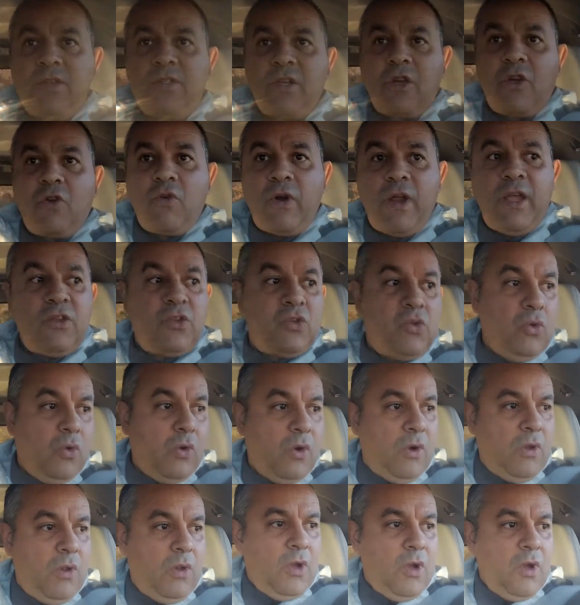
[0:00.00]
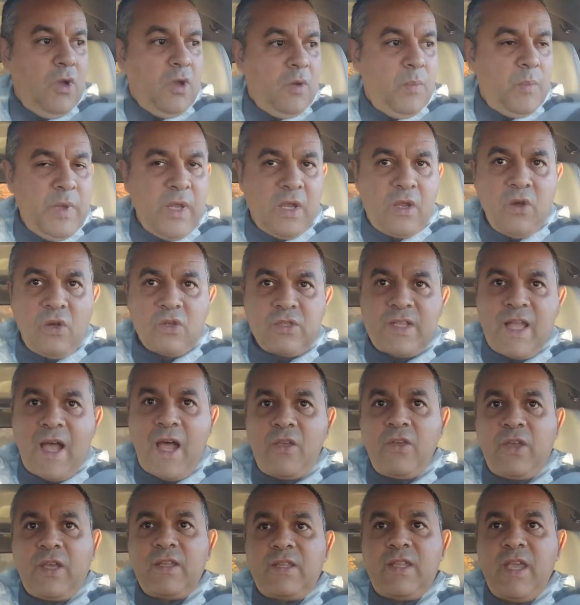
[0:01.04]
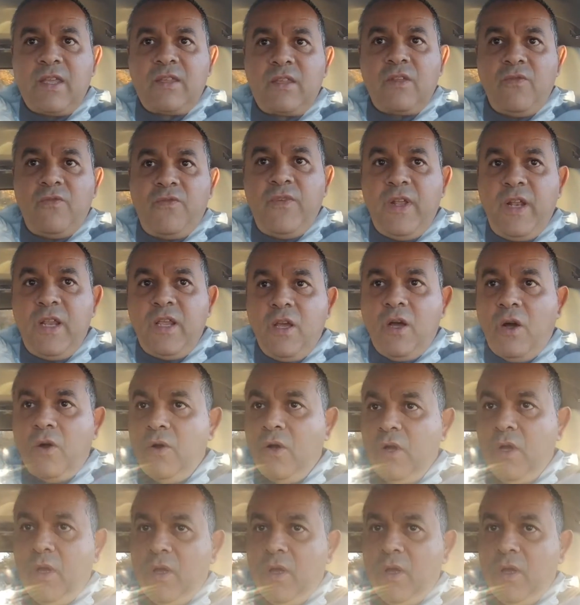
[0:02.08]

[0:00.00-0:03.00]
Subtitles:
is a great tool because now you can take the video